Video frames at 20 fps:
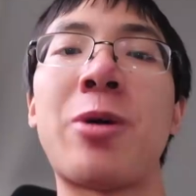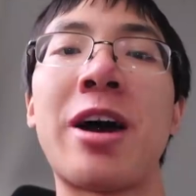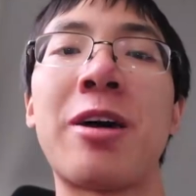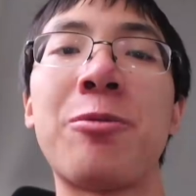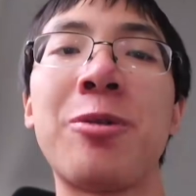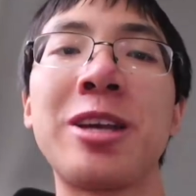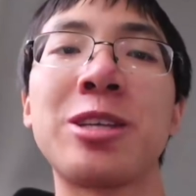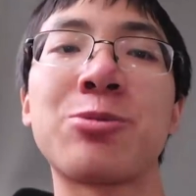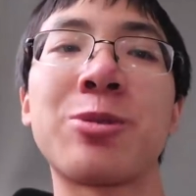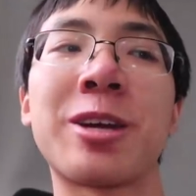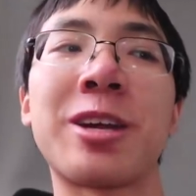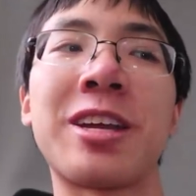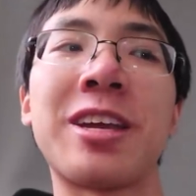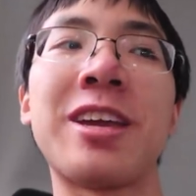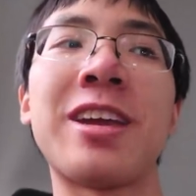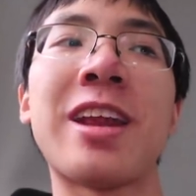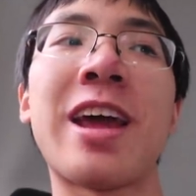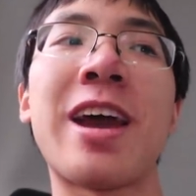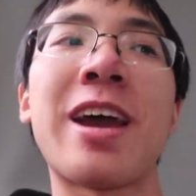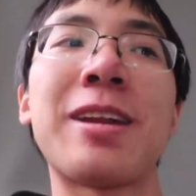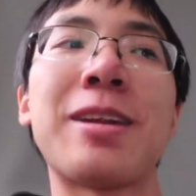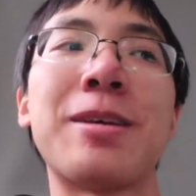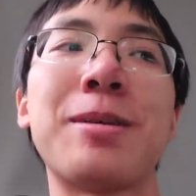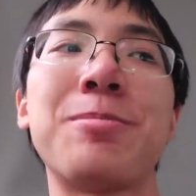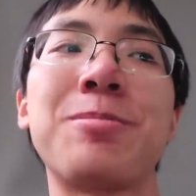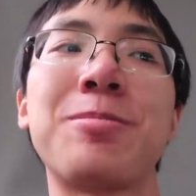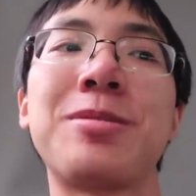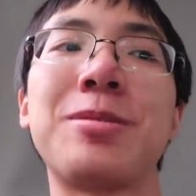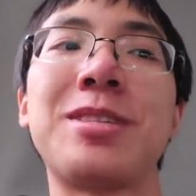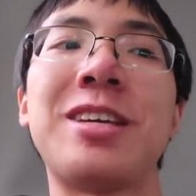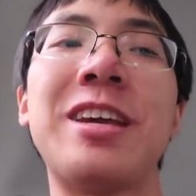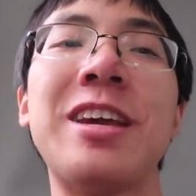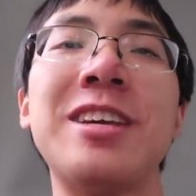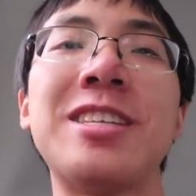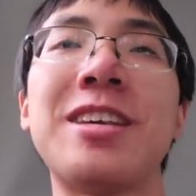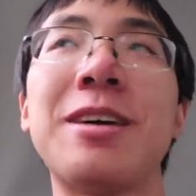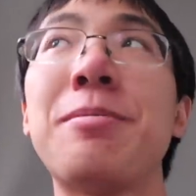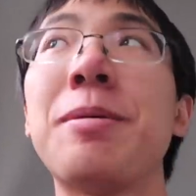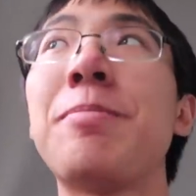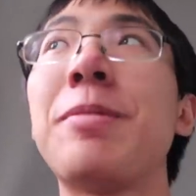Wild Wings we're gonna eat at.
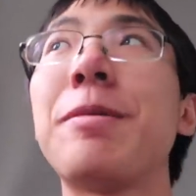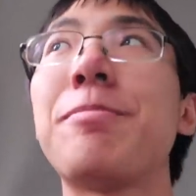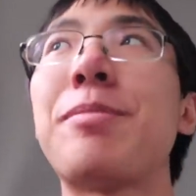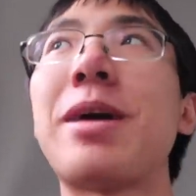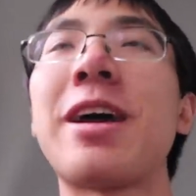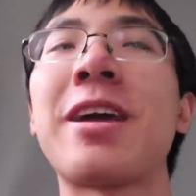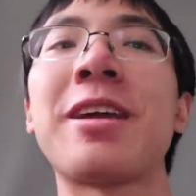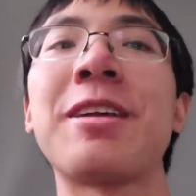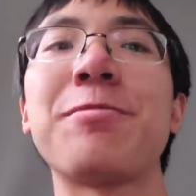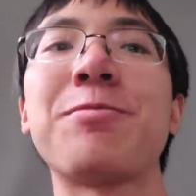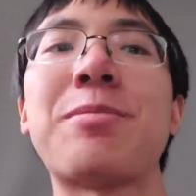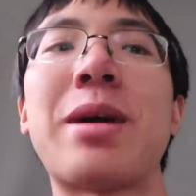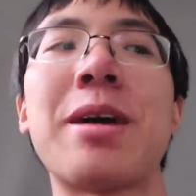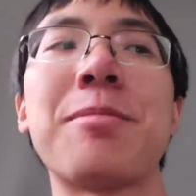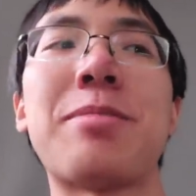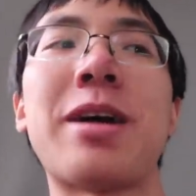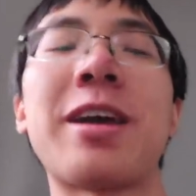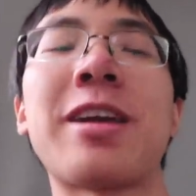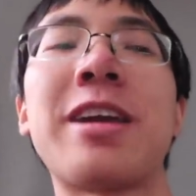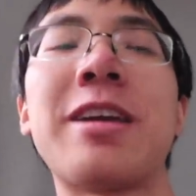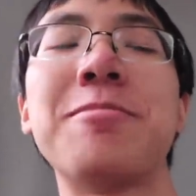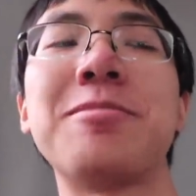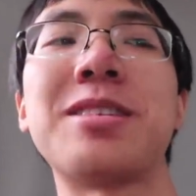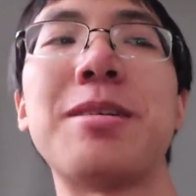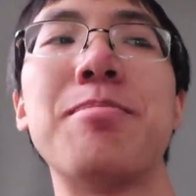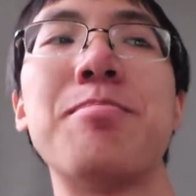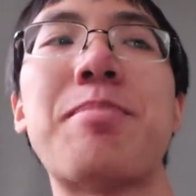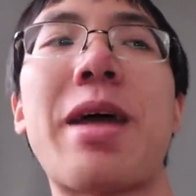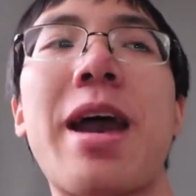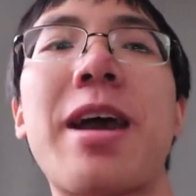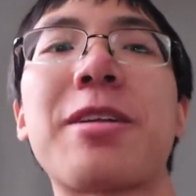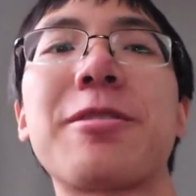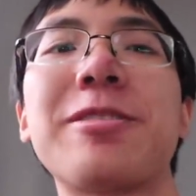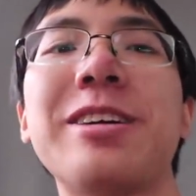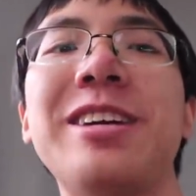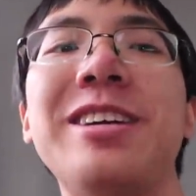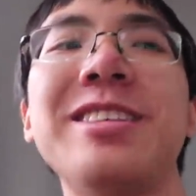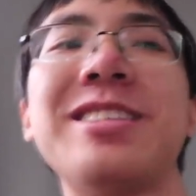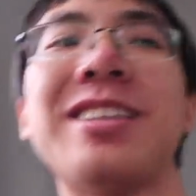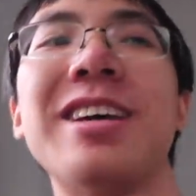Tease him a bit by, by buying him some
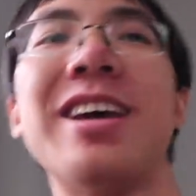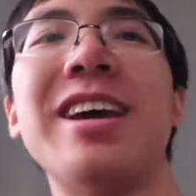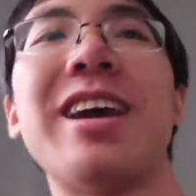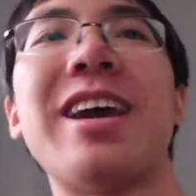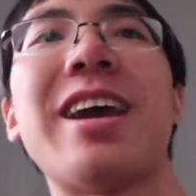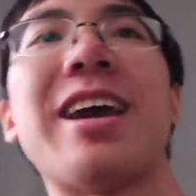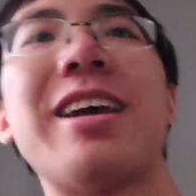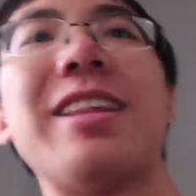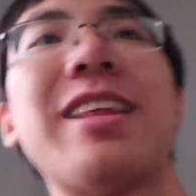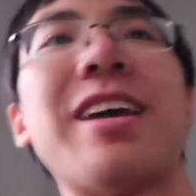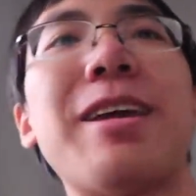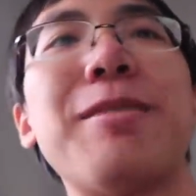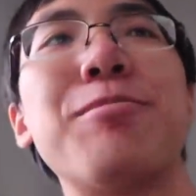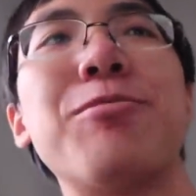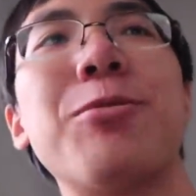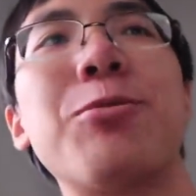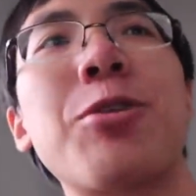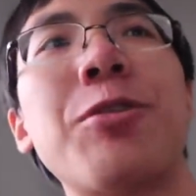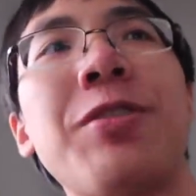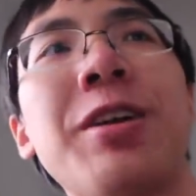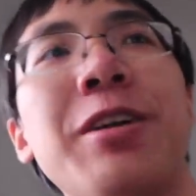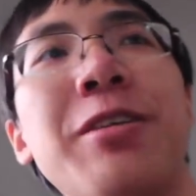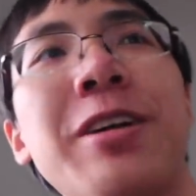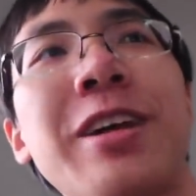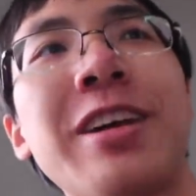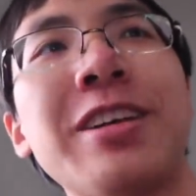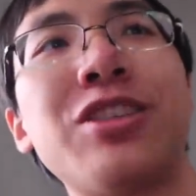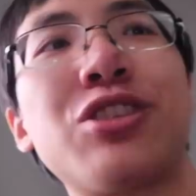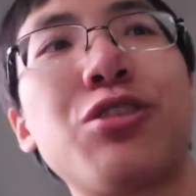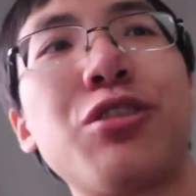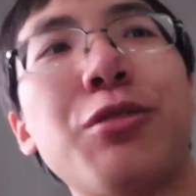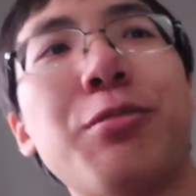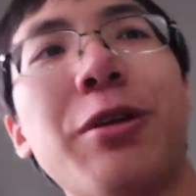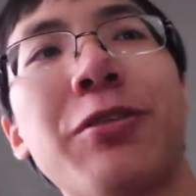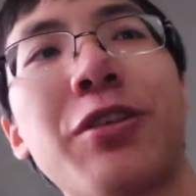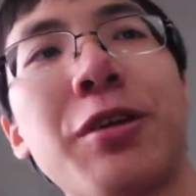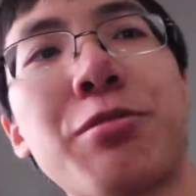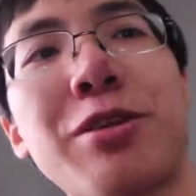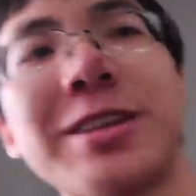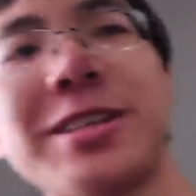batteries and then reveal his true birthday